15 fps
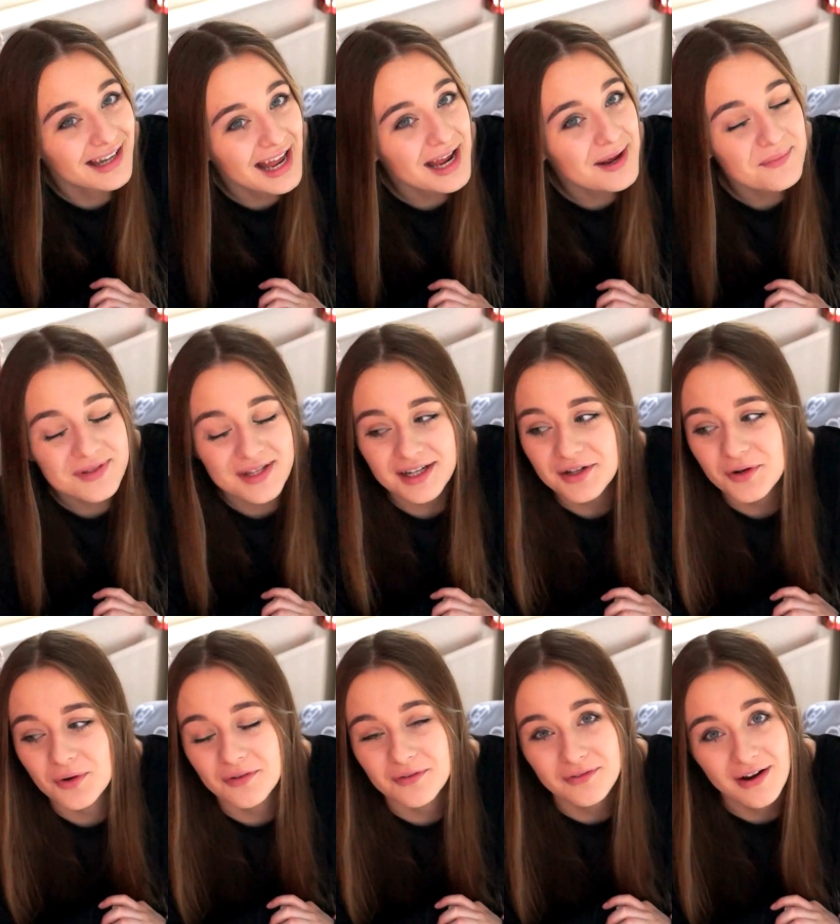names I
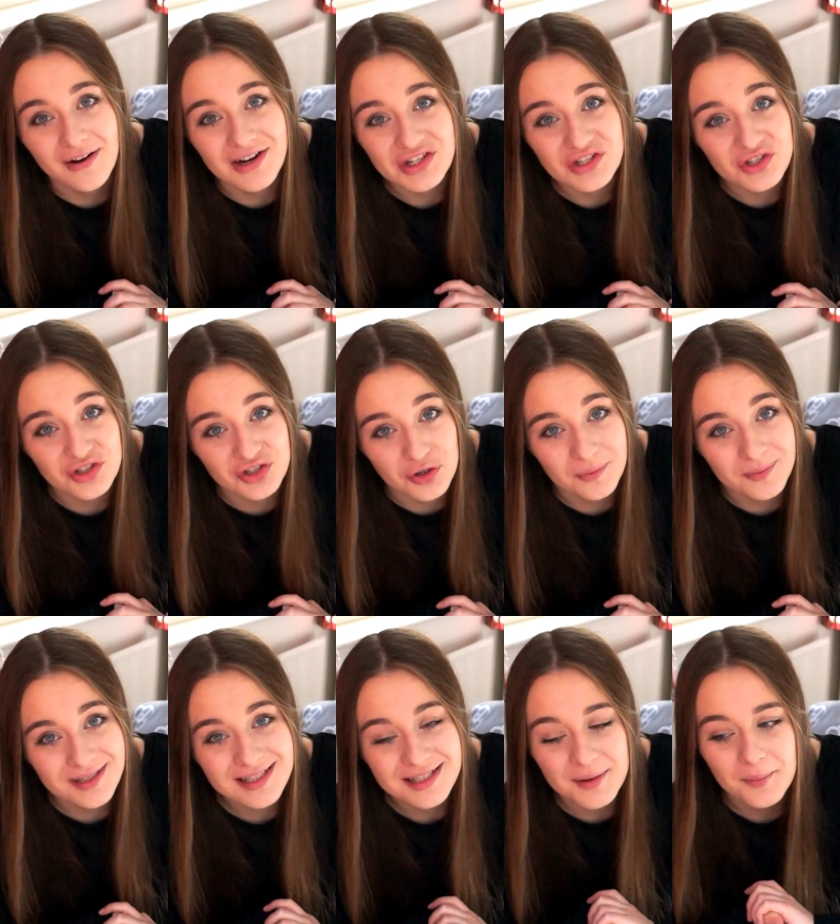know are very
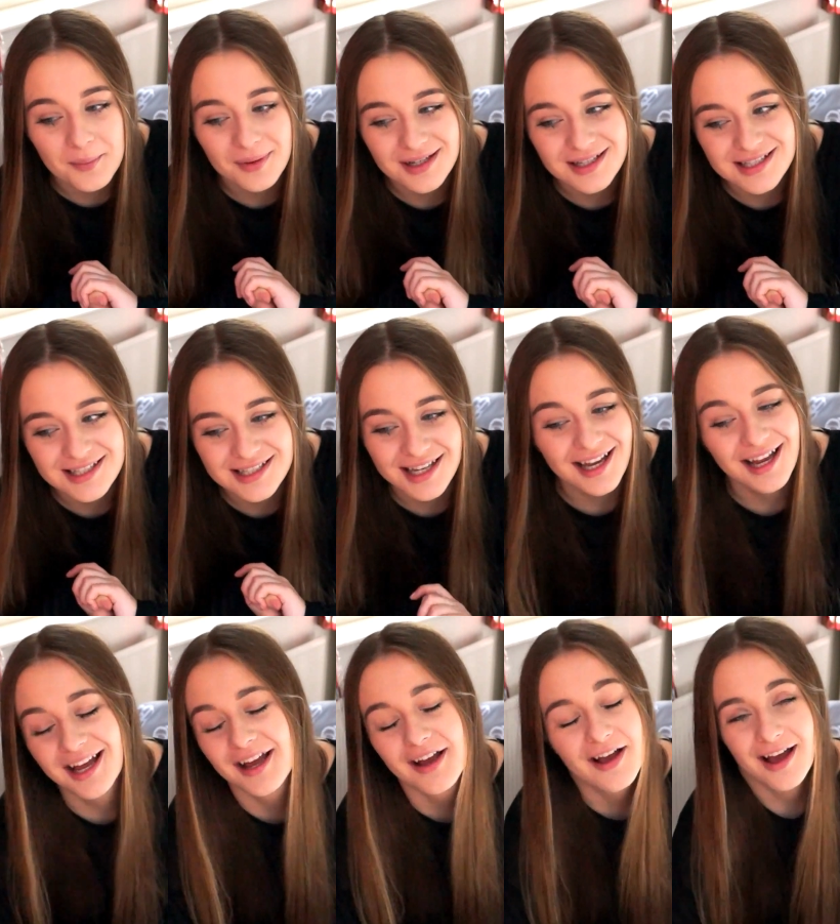stupid, but
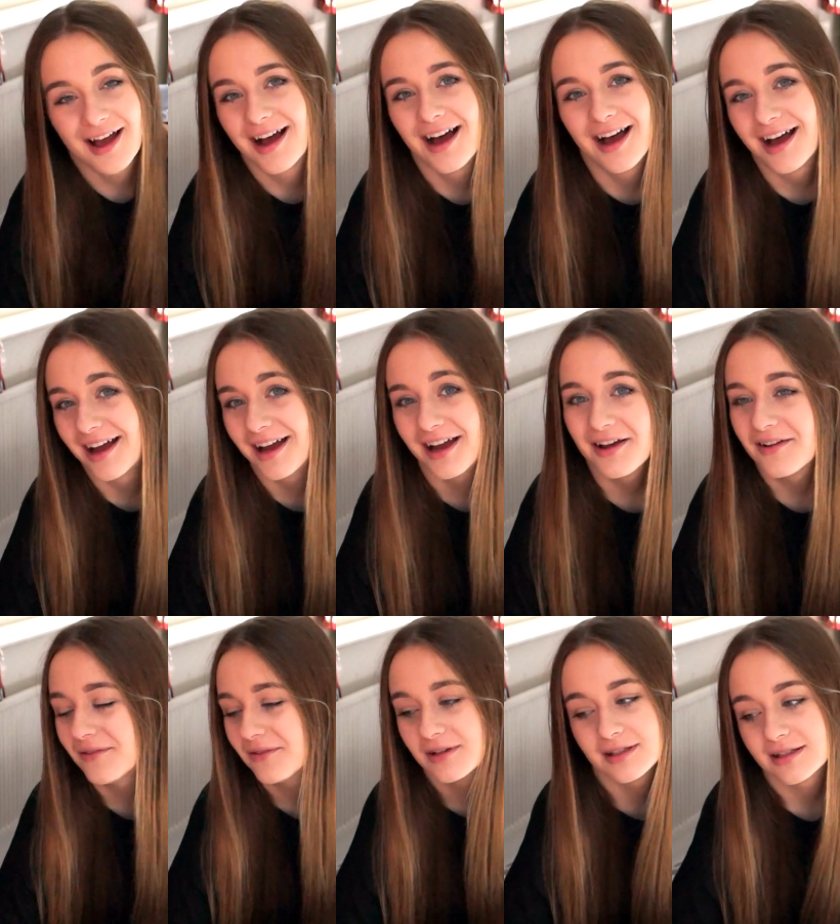I
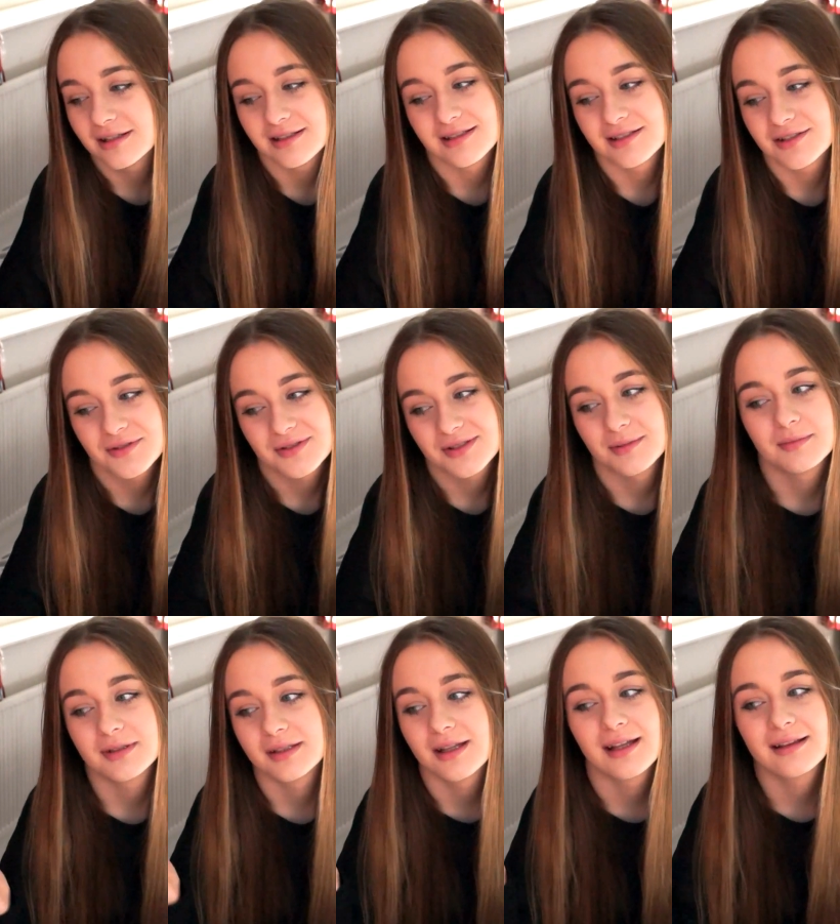wanted to do
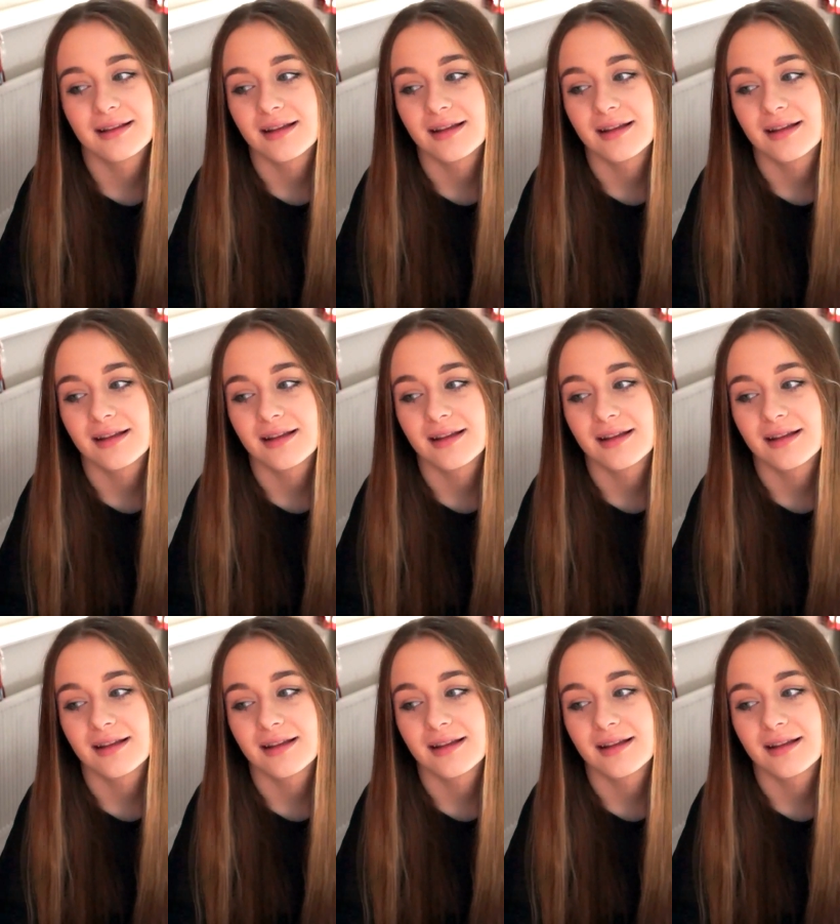something like